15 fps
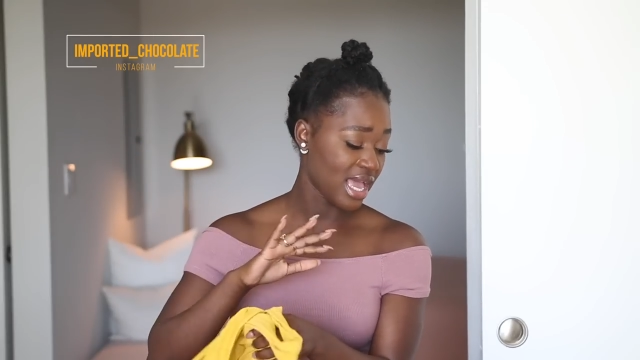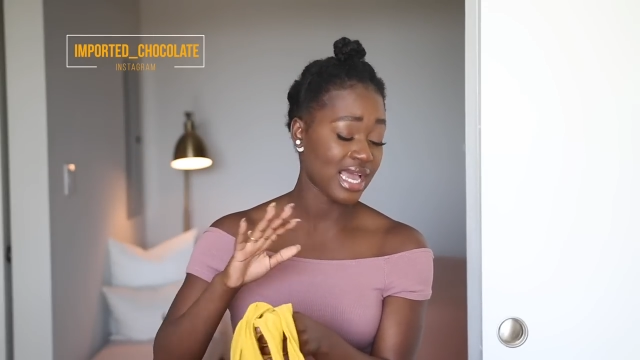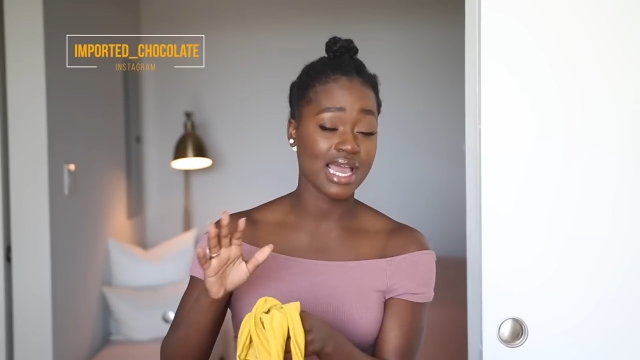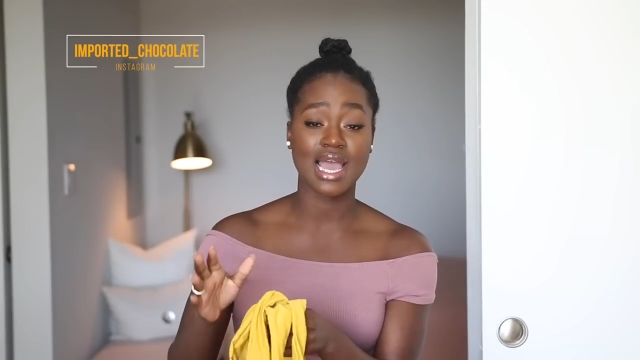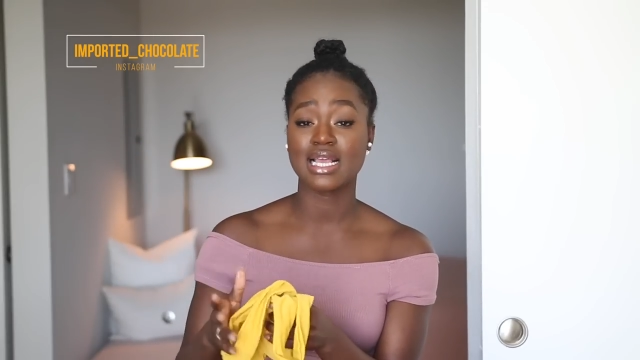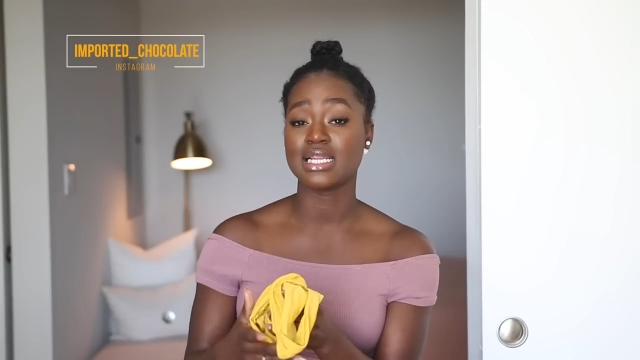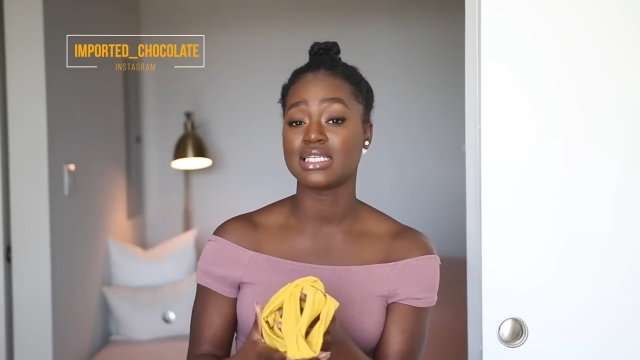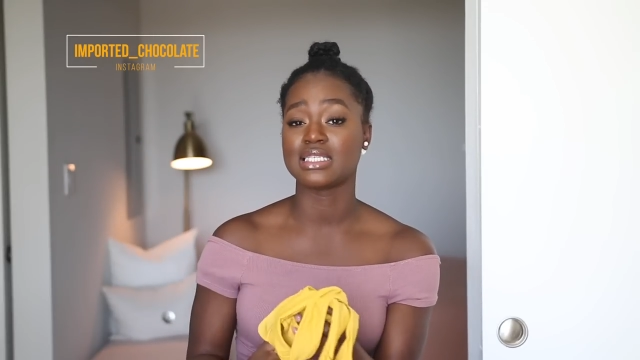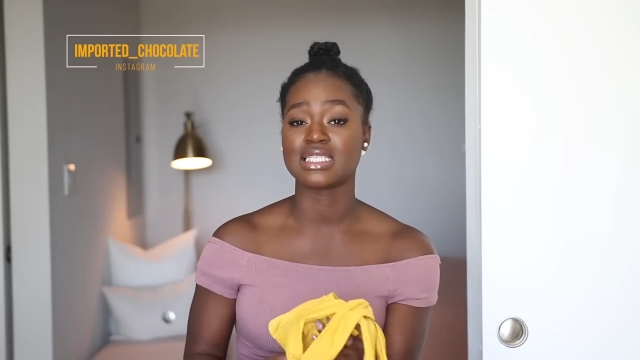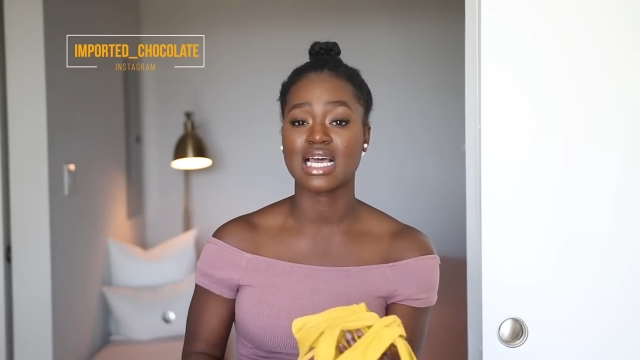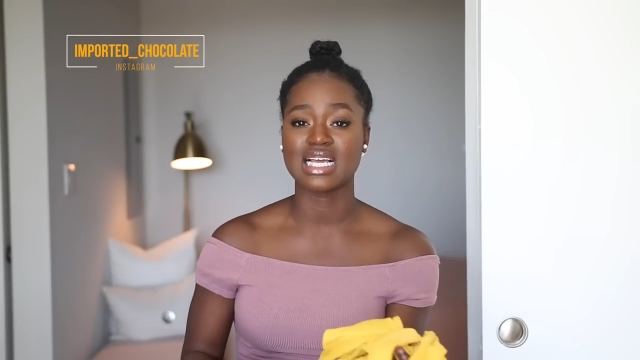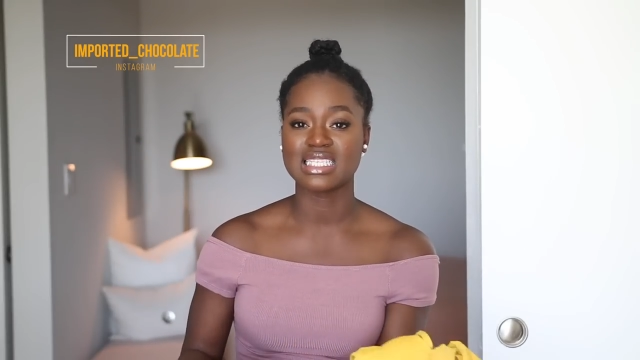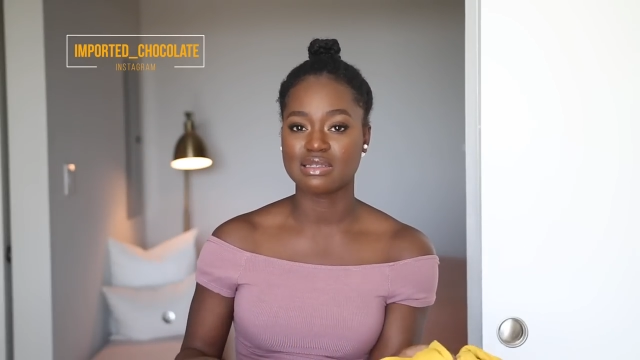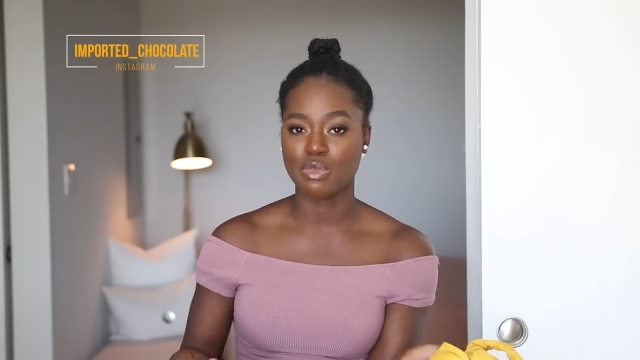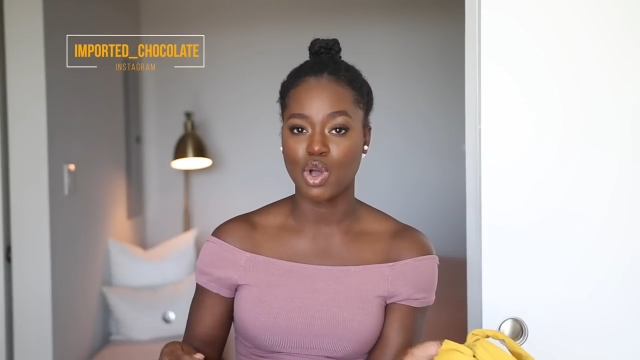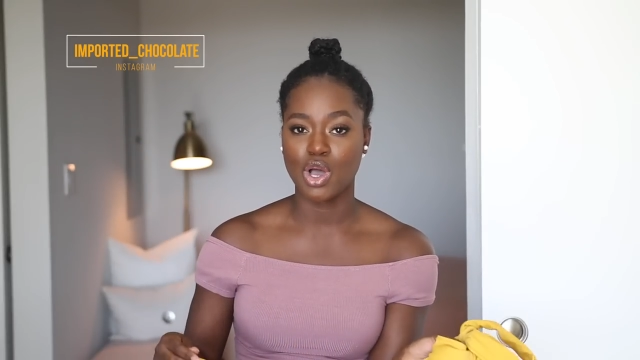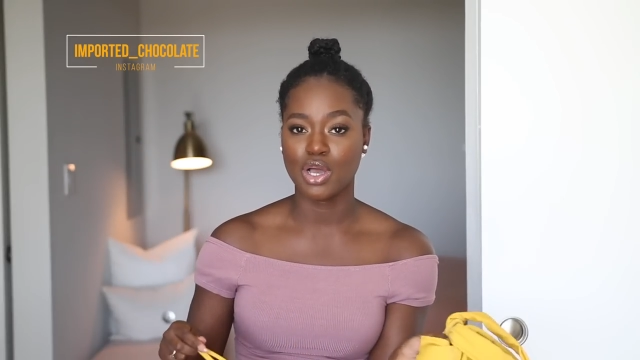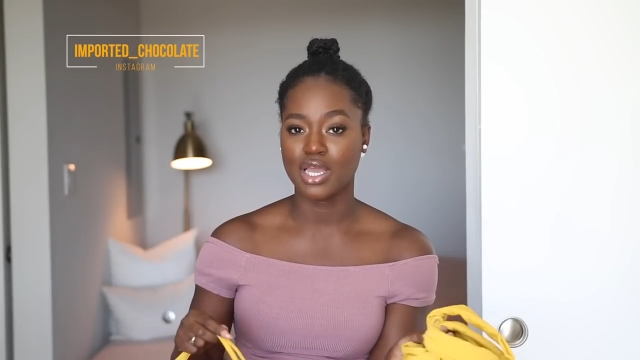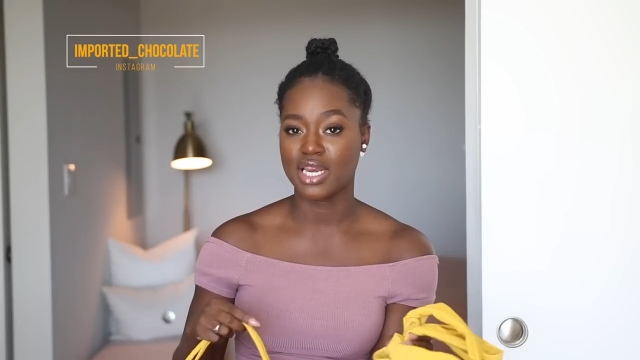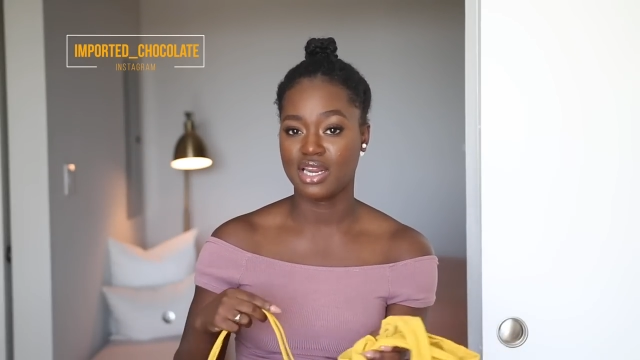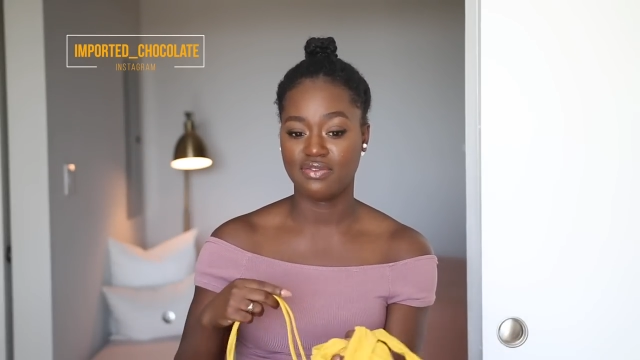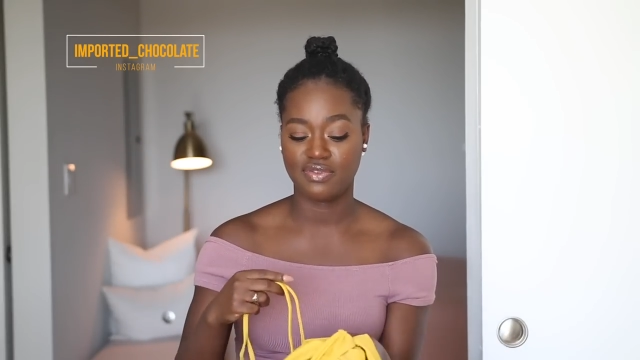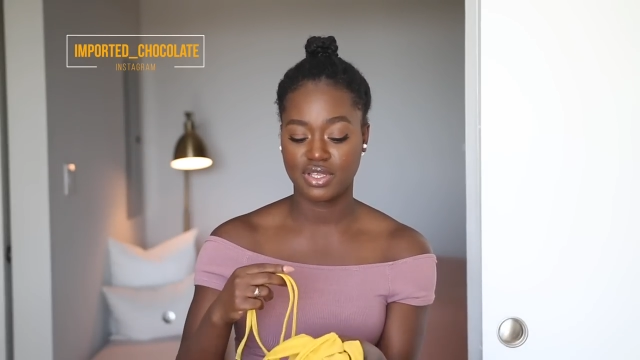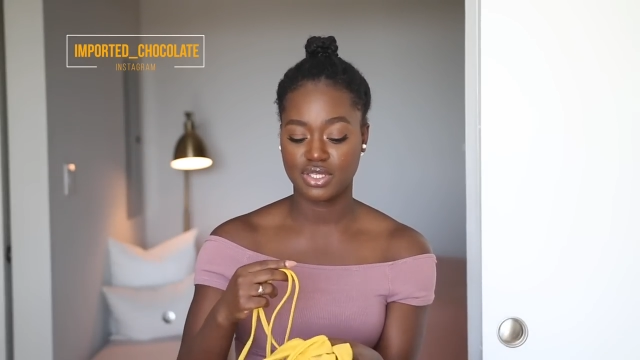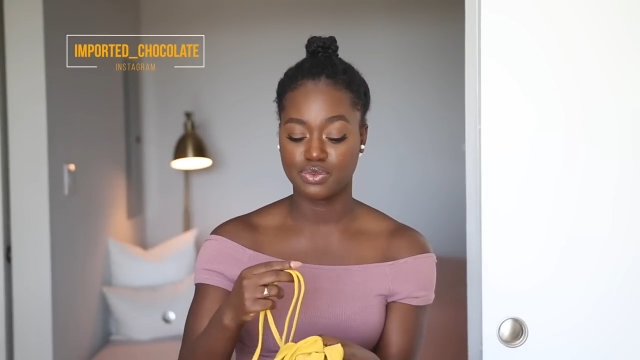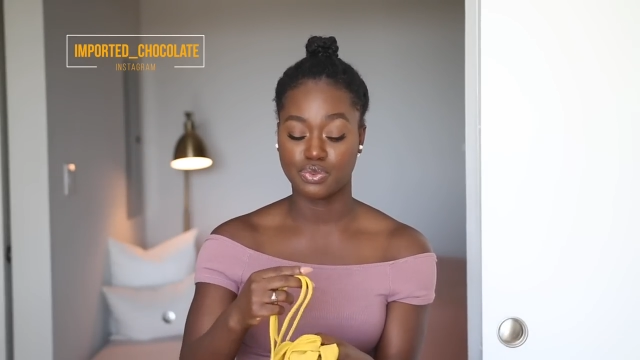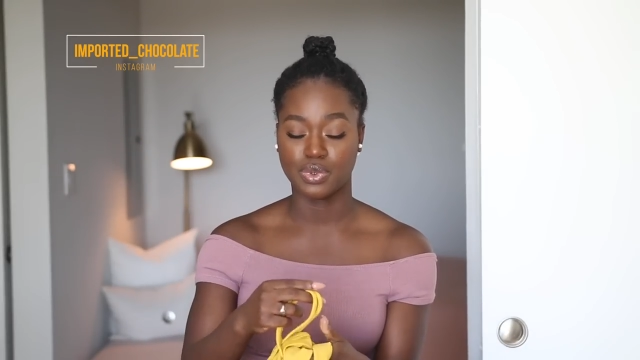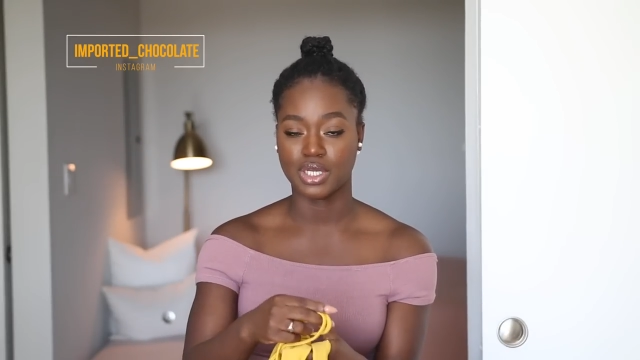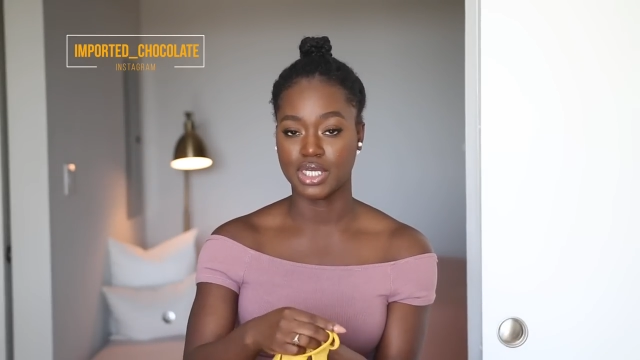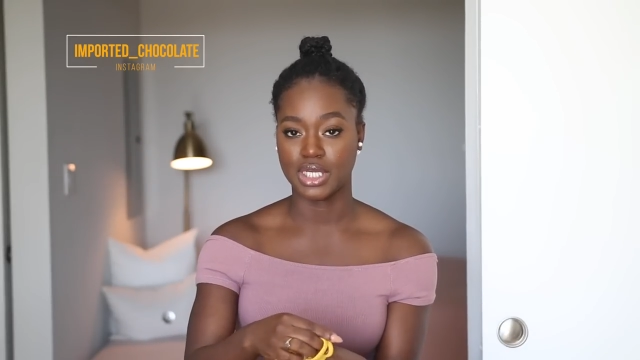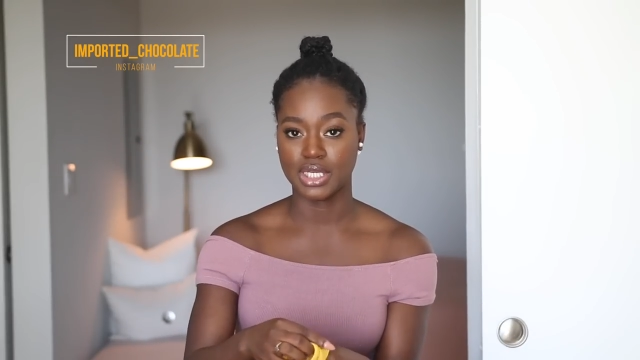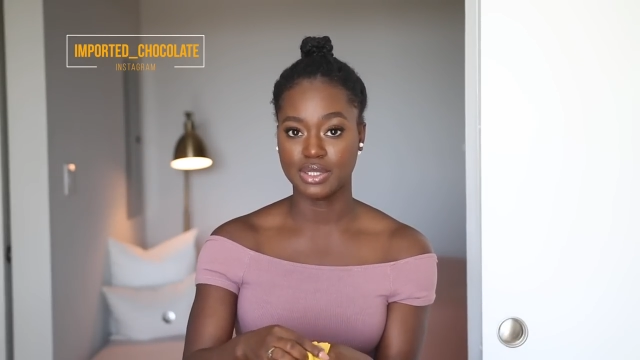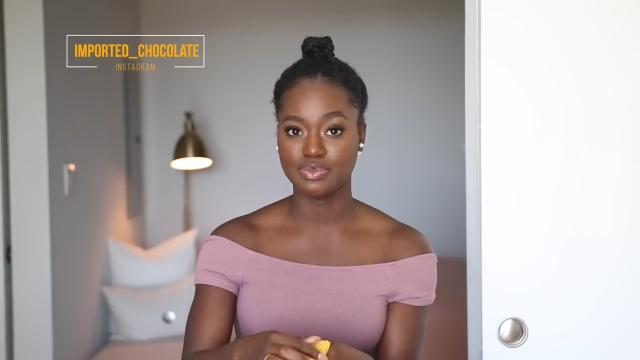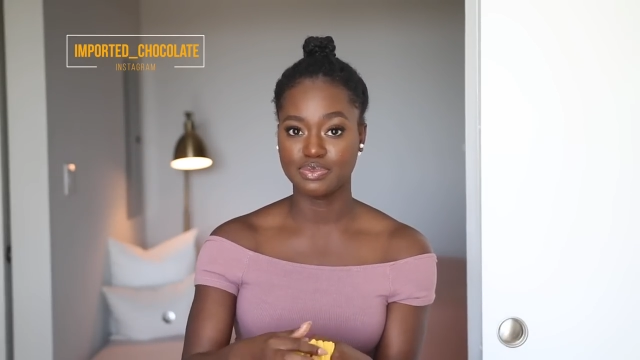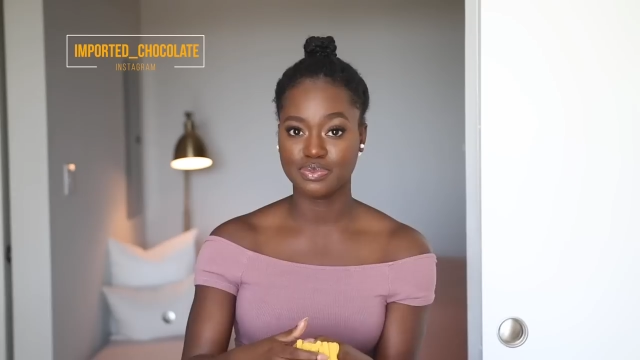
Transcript: I got in a size small and it fits really good.